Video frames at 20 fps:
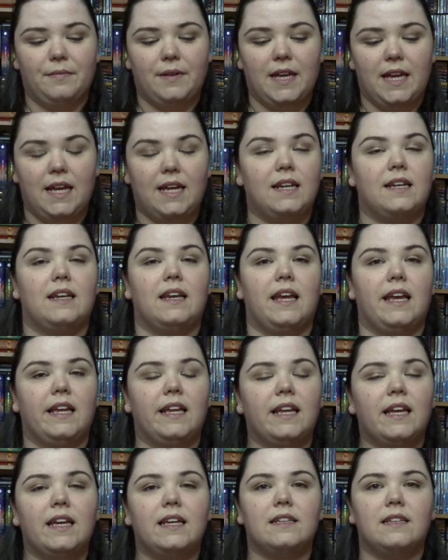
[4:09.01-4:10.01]

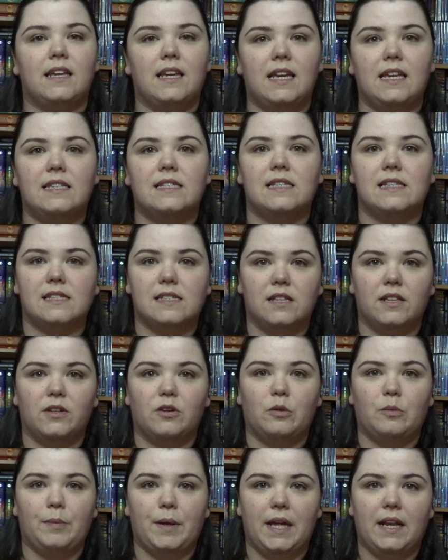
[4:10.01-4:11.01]
it eases a
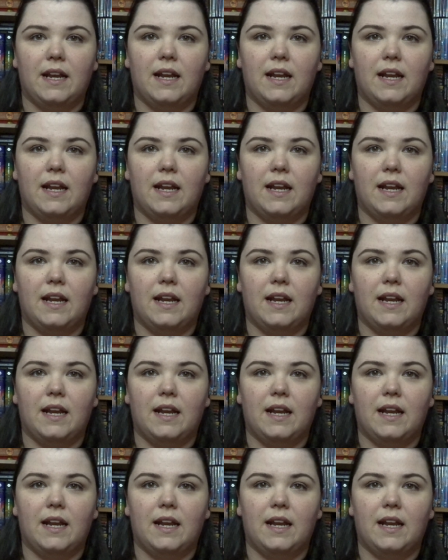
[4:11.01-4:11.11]
little bit.